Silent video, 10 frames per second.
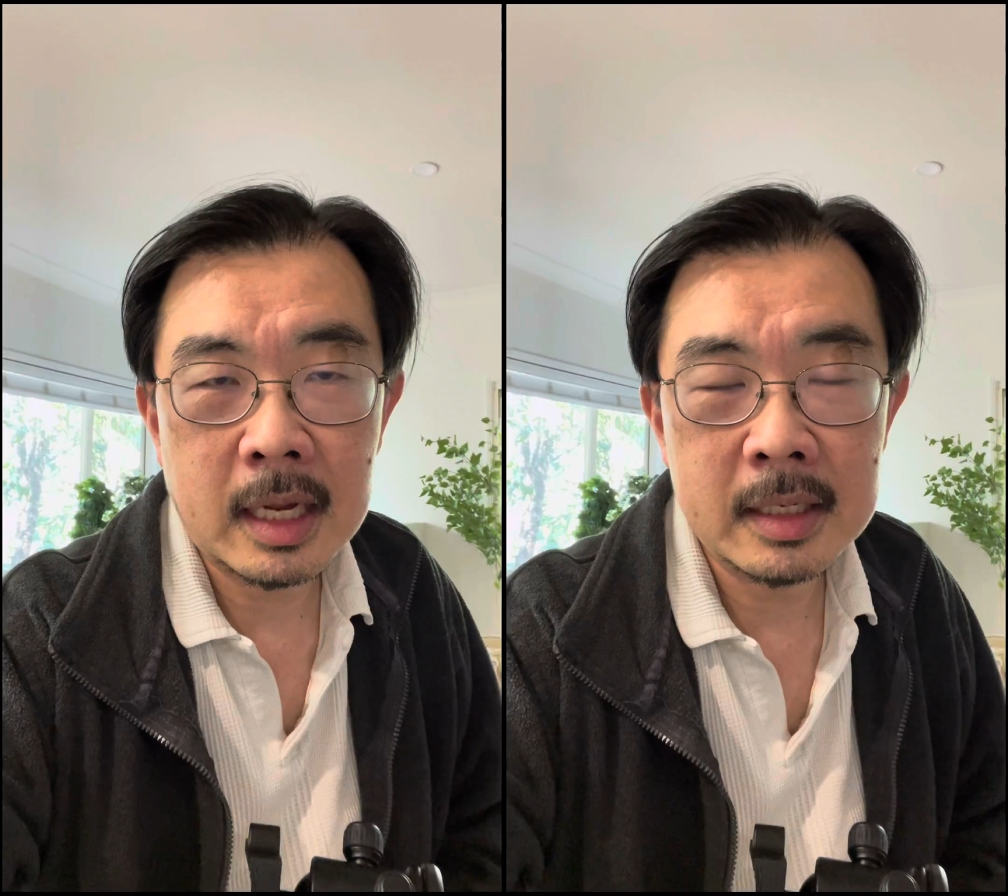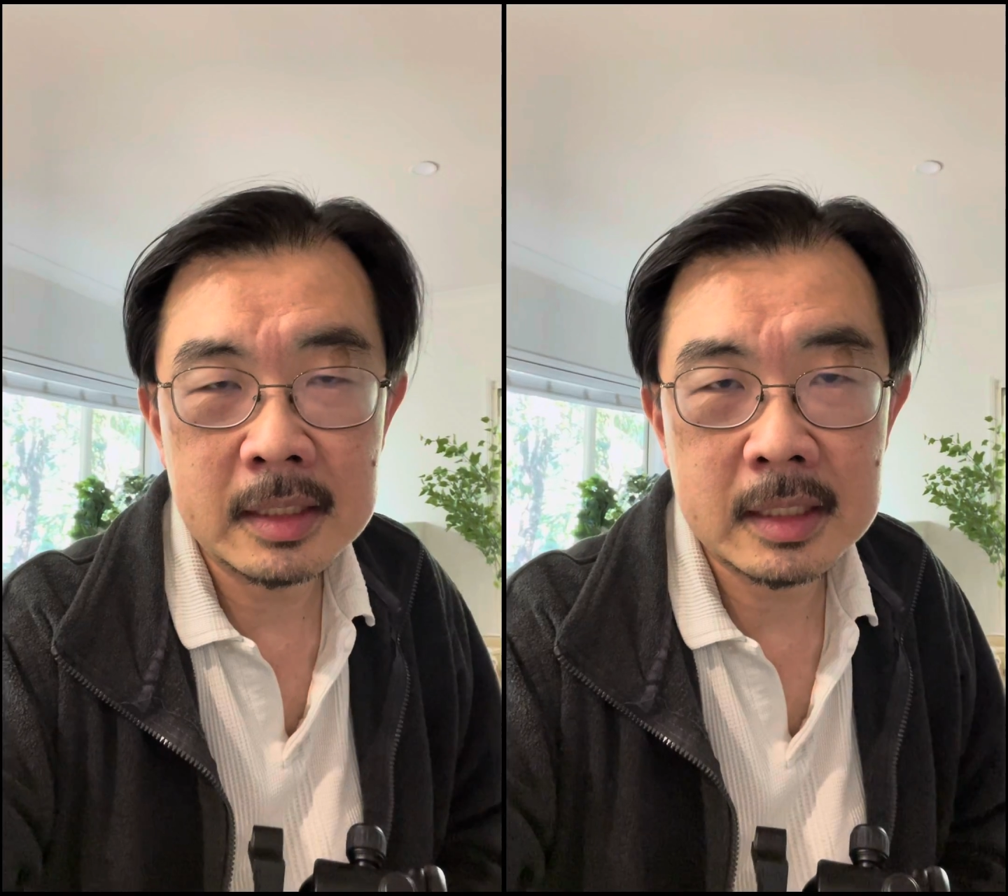
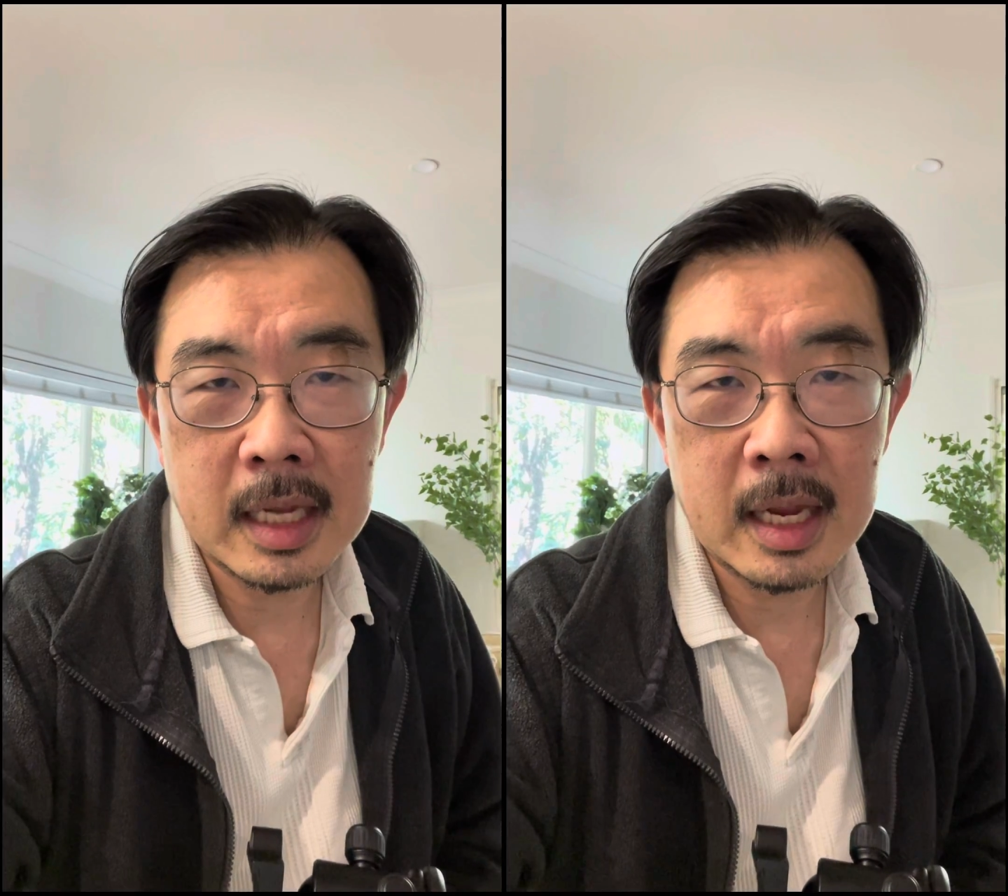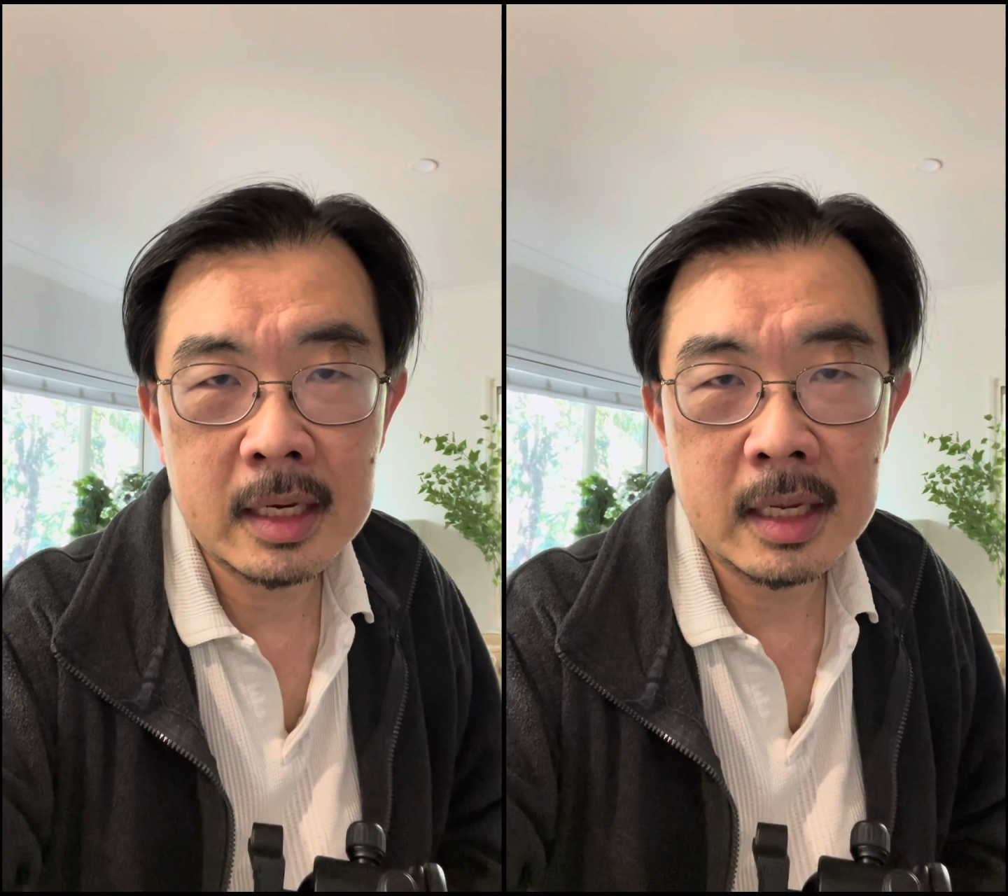
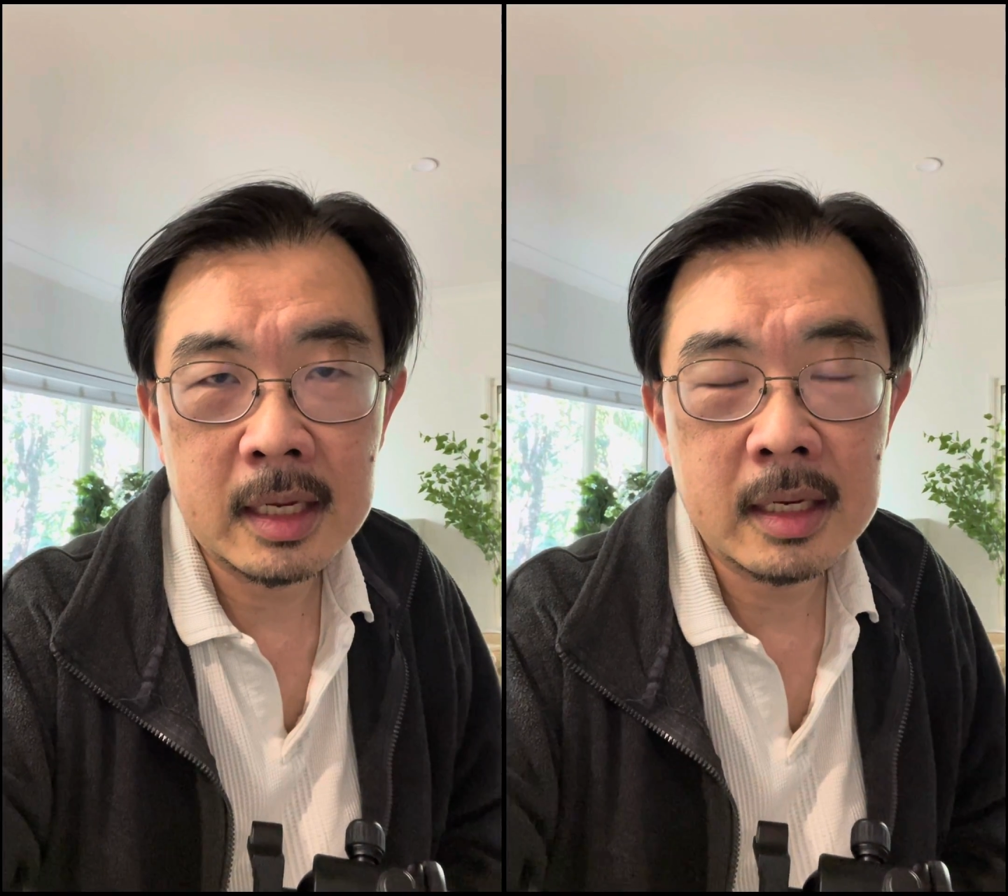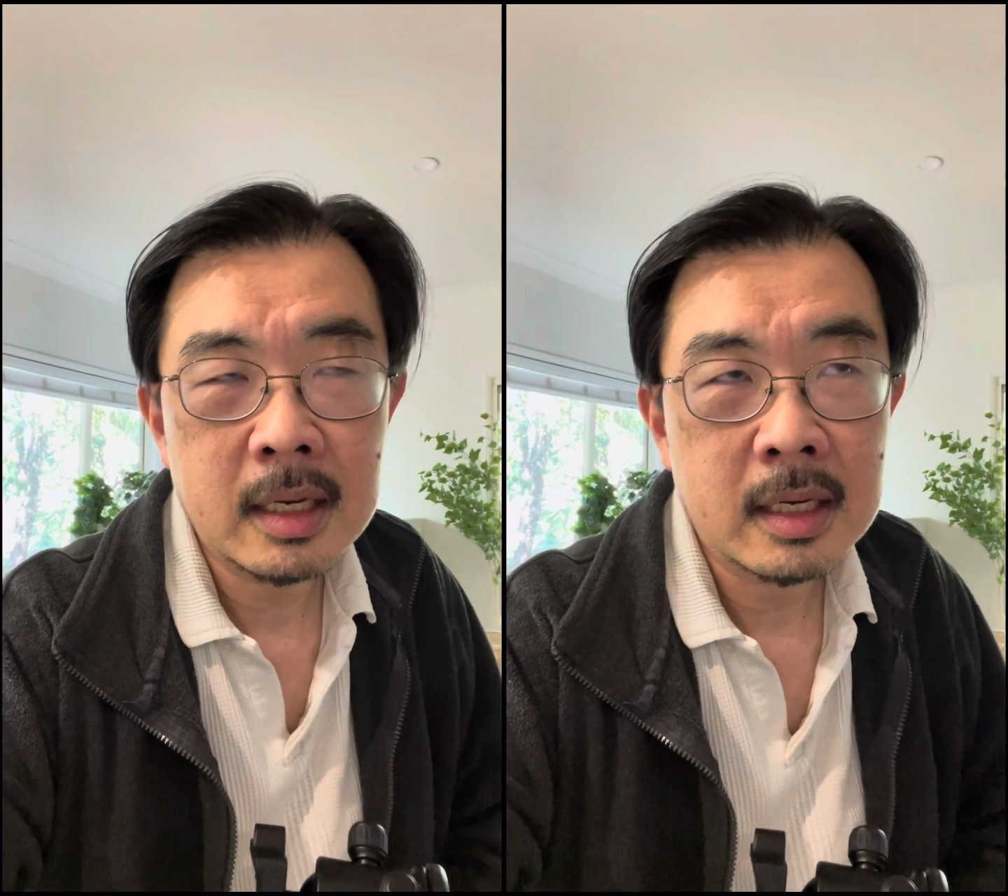
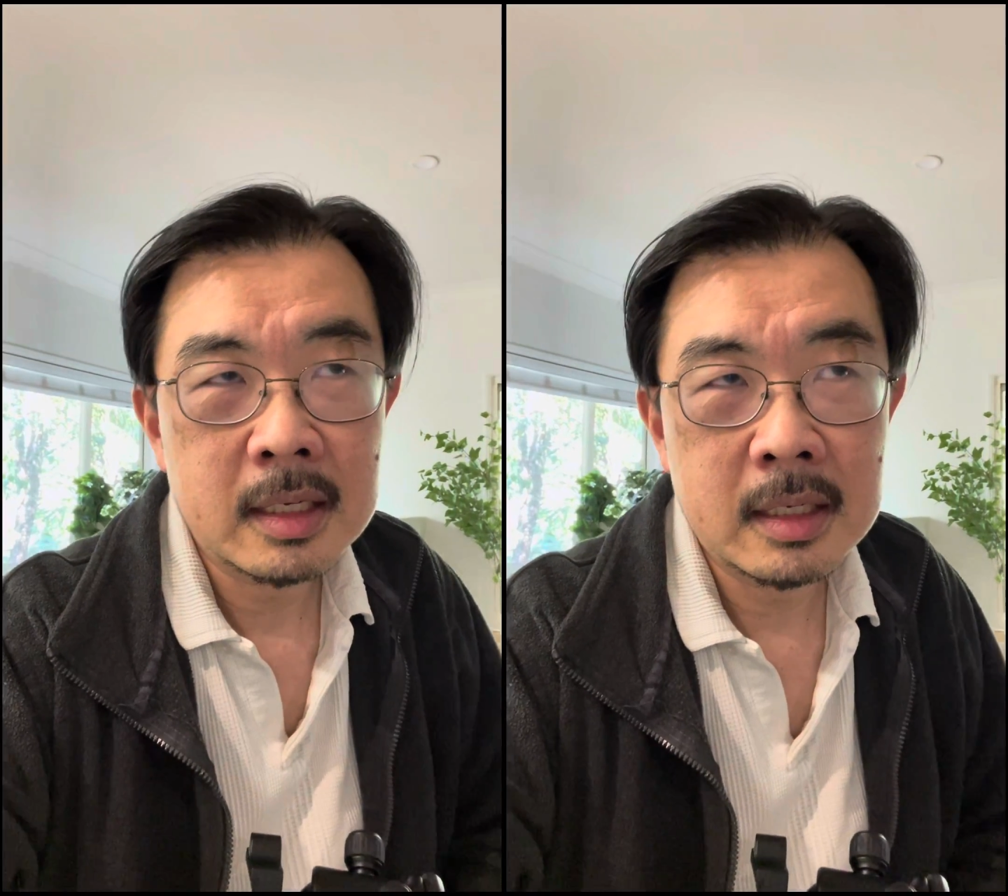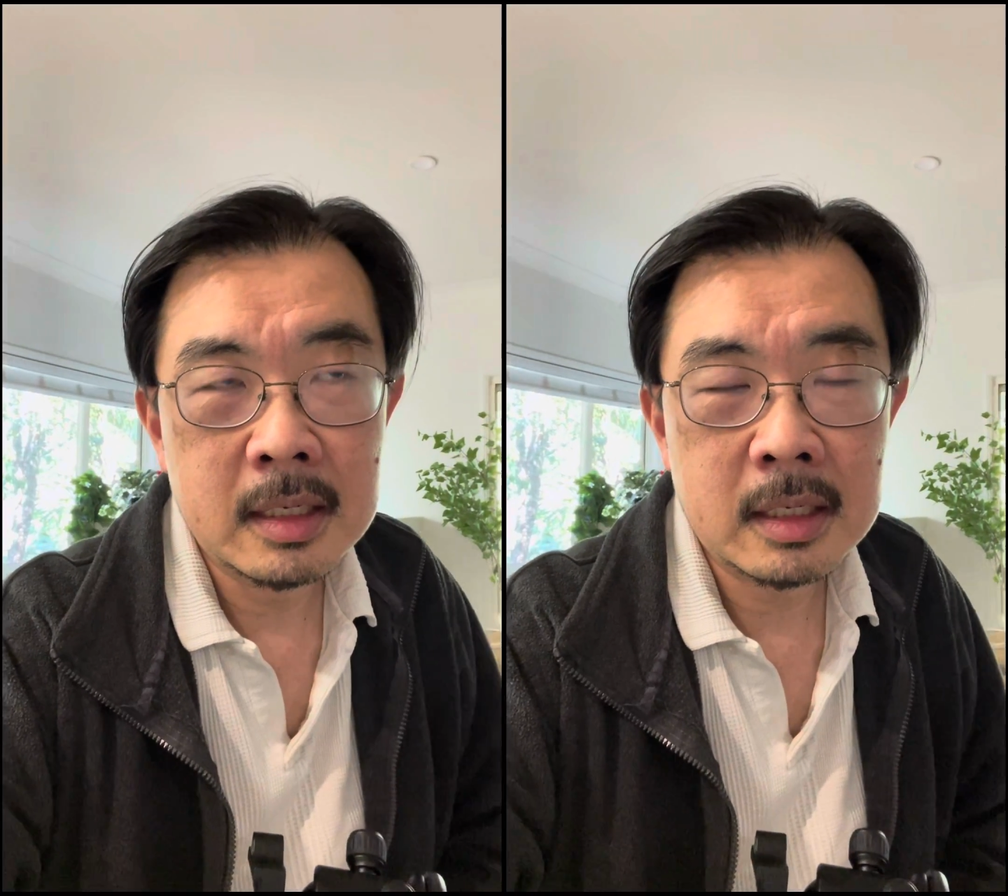understanding
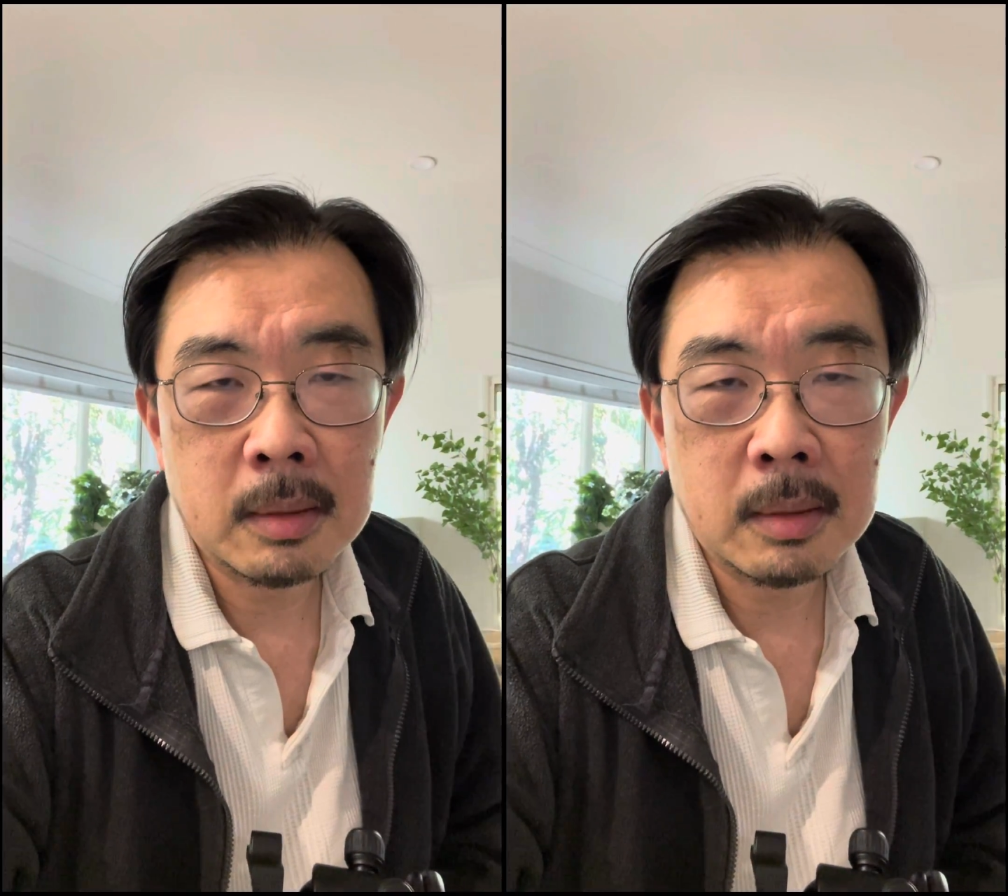the